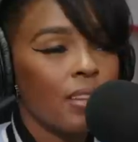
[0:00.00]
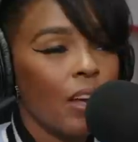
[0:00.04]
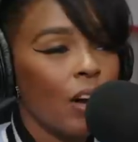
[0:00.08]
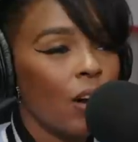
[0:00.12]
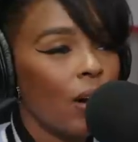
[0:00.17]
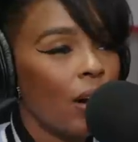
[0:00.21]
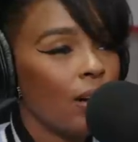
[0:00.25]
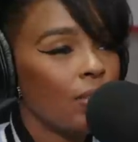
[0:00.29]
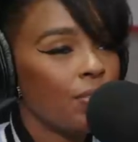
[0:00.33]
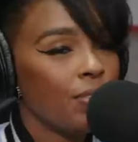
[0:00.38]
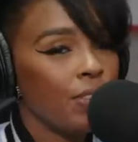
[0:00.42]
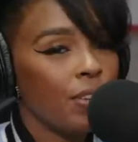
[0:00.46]

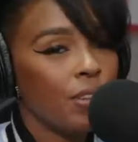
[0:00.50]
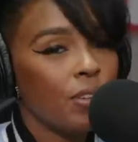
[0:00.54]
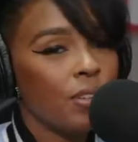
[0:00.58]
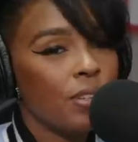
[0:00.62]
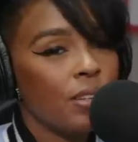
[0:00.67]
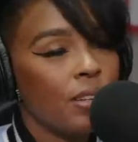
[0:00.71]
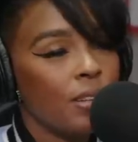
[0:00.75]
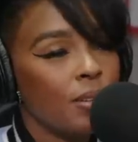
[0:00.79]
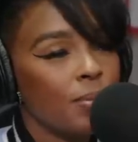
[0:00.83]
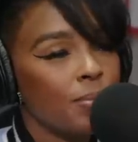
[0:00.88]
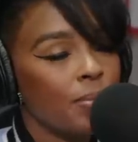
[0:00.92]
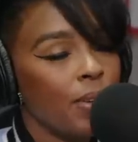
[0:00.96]
No, I feel
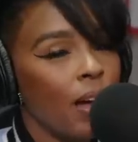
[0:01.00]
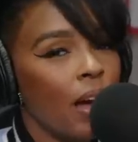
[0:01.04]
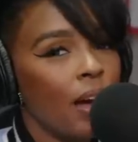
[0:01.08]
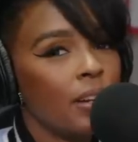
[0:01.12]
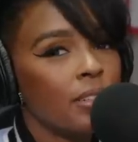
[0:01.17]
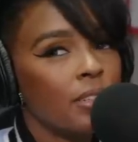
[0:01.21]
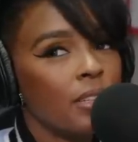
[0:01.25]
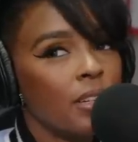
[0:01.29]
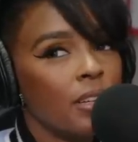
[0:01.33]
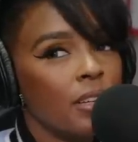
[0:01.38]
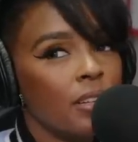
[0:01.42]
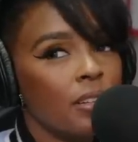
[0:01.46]
him.
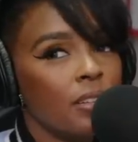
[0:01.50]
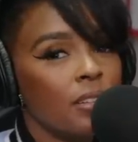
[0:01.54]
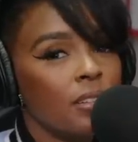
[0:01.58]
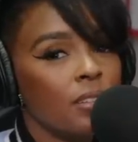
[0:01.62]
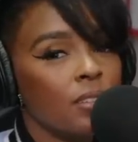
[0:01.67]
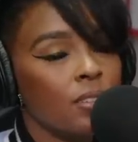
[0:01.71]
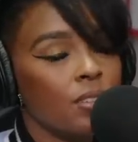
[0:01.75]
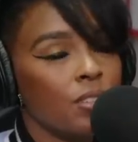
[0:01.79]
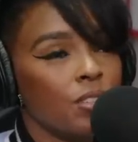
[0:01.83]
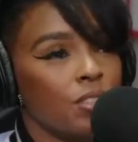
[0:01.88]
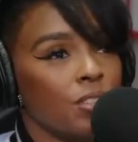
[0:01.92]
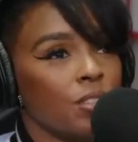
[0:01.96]
I did
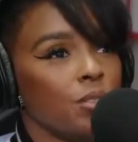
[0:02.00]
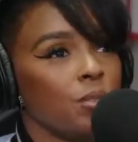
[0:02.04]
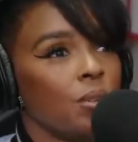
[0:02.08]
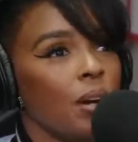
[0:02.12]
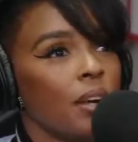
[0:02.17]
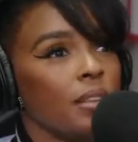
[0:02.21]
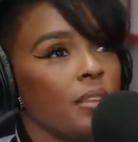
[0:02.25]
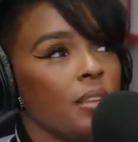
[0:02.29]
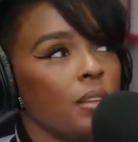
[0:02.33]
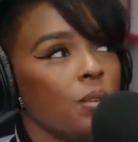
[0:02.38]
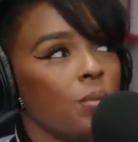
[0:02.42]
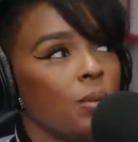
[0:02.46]
shoot.
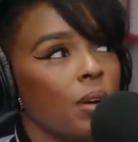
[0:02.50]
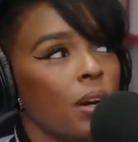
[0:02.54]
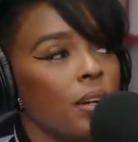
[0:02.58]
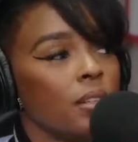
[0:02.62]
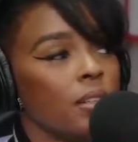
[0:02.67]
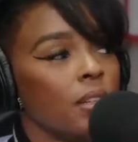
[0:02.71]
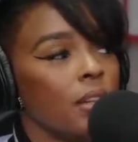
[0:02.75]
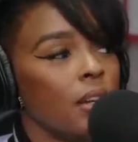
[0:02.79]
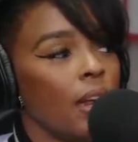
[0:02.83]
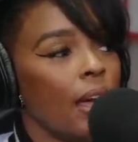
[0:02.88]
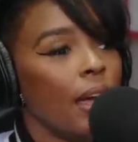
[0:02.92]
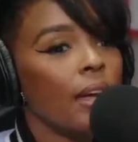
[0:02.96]
I think when I
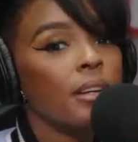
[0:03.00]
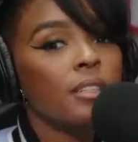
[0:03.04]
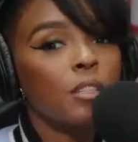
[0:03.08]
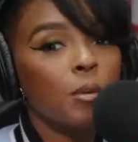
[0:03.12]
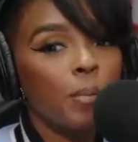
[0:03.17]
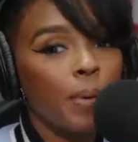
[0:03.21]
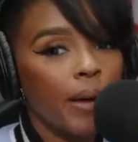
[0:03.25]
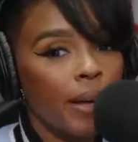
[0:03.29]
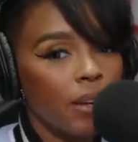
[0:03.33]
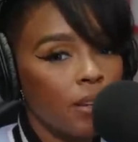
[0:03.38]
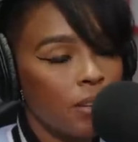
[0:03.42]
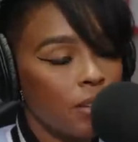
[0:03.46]
did
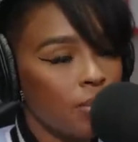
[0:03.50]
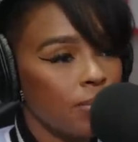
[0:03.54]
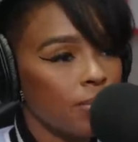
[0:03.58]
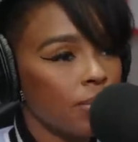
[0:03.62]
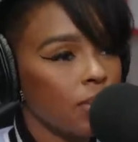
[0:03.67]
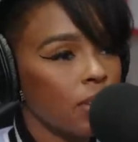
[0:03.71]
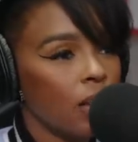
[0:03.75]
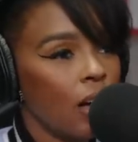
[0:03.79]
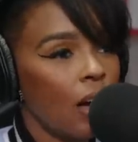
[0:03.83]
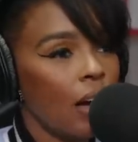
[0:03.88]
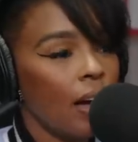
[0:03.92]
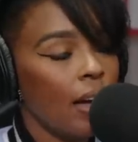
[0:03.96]
Antebellum,
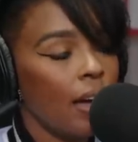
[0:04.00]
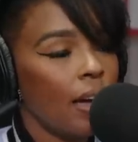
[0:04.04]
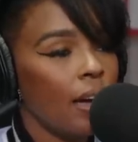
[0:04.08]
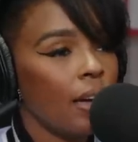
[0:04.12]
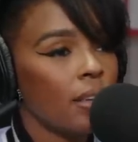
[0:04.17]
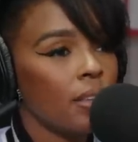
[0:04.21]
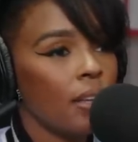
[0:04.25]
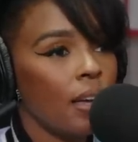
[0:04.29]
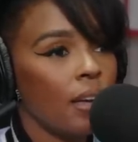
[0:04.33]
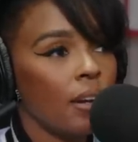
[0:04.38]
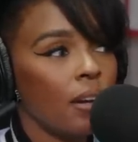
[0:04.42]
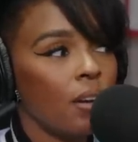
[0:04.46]
oh, I
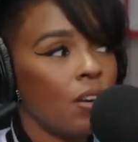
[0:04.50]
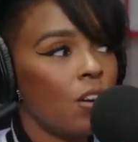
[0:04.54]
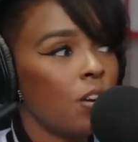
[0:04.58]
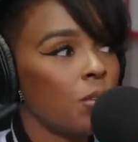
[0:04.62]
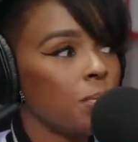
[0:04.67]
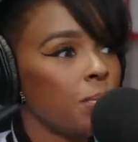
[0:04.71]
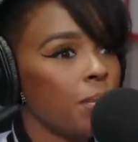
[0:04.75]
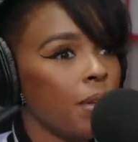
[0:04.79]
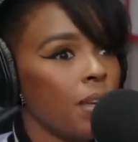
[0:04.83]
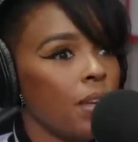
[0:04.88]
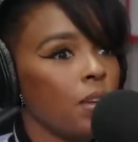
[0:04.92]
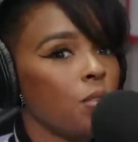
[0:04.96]
had that
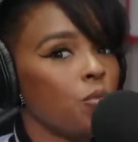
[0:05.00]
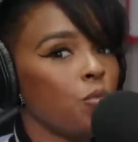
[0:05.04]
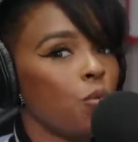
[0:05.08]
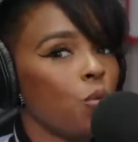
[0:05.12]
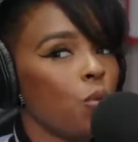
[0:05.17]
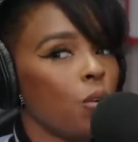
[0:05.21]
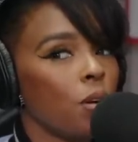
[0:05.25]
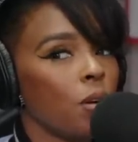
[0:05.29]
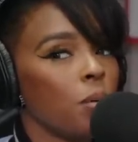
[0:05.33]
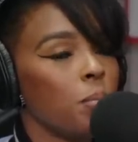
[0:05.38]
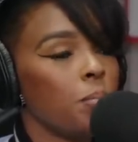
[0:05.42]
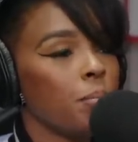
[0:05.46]
on me
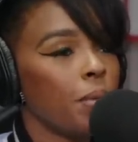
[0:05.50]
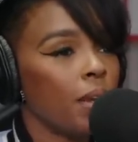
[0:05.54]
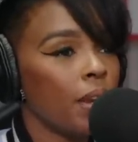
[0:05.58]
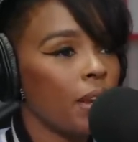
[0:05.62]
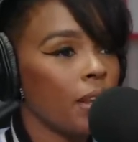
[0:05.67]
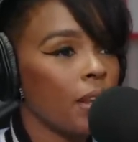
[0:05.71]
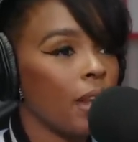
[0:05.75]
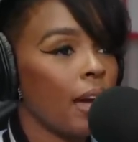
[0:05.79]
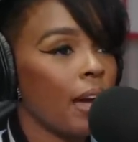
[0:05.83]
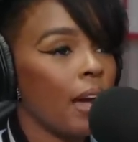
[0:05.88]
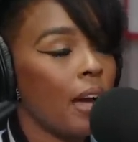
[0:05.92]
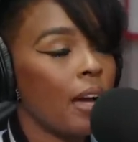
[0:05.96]
for a
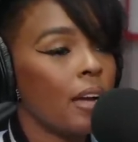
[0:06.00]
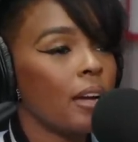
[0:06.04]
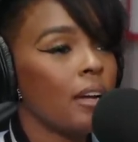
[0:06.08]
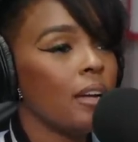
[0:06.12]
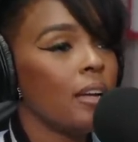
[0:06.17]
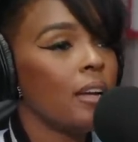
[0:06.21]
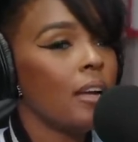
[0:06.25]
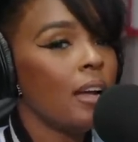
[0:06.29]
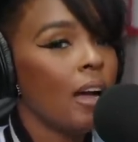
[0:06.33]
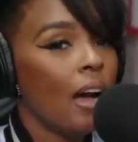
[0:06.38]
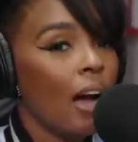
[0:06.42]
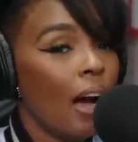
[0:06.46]
minute. Like I,
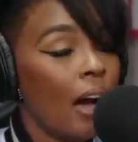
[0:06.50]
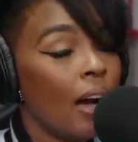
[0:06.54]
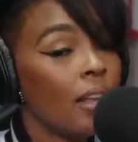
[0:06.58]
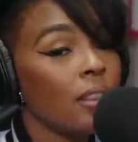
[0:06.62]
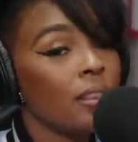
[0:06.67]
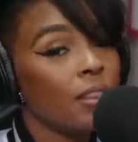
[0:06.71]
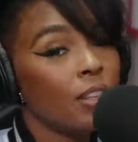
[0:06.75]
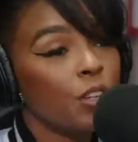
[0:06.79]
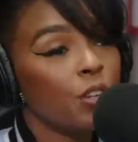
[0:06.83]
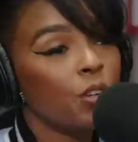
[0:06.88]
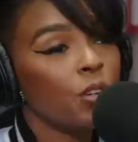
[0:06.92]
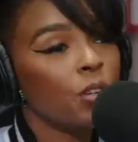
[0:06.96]
I
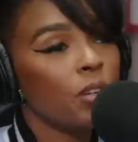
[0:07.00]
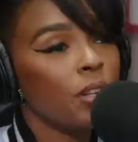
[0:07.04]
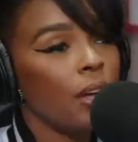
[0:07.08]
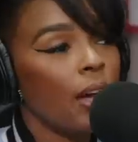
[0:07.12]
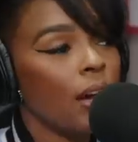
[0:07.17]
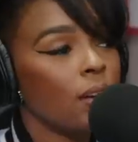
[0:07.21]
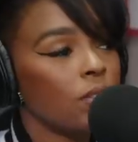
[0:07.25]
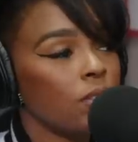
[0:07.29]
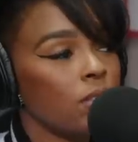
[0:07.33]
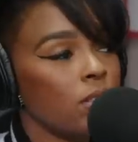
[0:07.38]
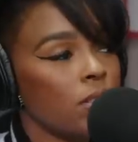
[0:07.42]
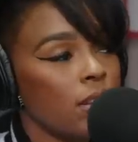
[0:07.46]
literally
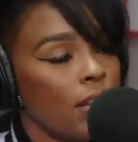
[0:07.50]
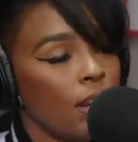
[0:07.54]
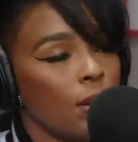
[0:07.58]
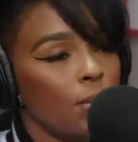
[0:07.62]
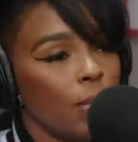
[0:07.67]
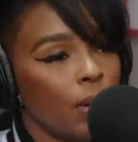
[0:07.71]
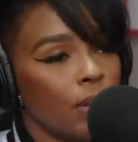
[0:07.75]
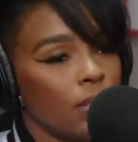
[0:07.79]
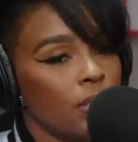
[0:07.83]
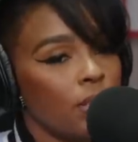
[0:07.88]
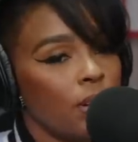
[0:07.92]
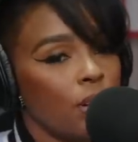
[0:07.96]
have to say to
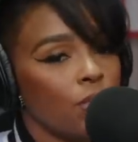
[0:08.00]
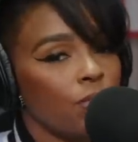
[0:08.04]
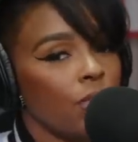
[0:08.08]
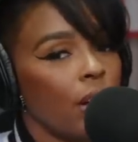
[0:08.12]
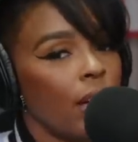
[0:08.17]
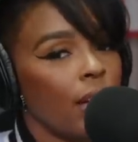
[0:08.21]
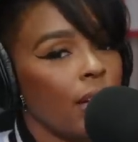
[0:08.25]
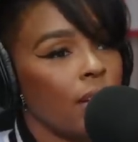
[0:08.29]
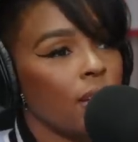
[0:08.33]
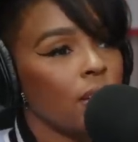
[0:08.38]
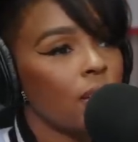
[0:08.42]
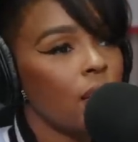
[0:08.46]
myself,
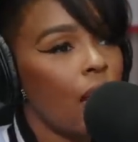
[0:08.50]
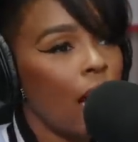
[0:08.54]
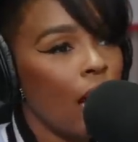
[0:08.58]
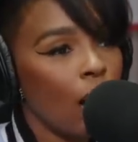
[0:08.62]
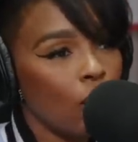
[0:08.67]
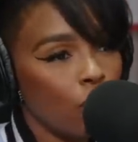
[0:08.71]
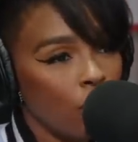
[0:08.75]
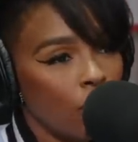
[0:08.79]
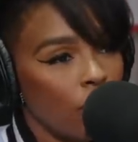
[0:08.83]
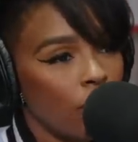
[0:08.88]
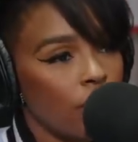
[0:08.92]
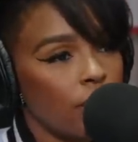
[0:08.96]
like,
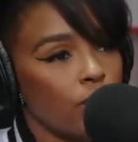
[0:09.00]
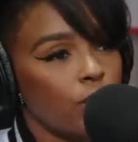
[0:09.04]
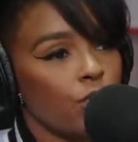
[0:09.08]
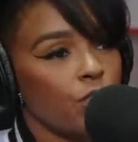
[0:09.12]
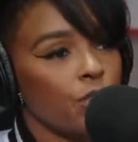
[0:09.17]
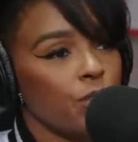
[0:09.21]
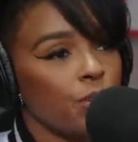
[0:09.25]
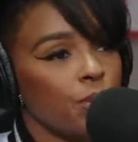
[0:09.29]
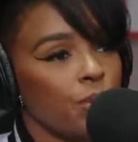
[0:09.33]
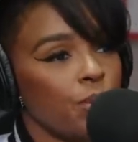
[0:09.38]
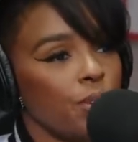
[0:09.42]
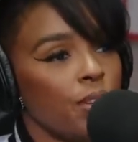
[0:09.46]
I release
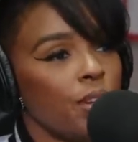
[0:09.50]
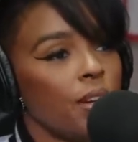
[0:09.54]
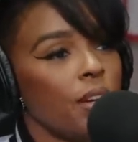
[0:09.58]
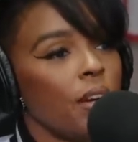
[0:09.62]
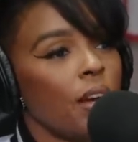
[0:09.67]
you.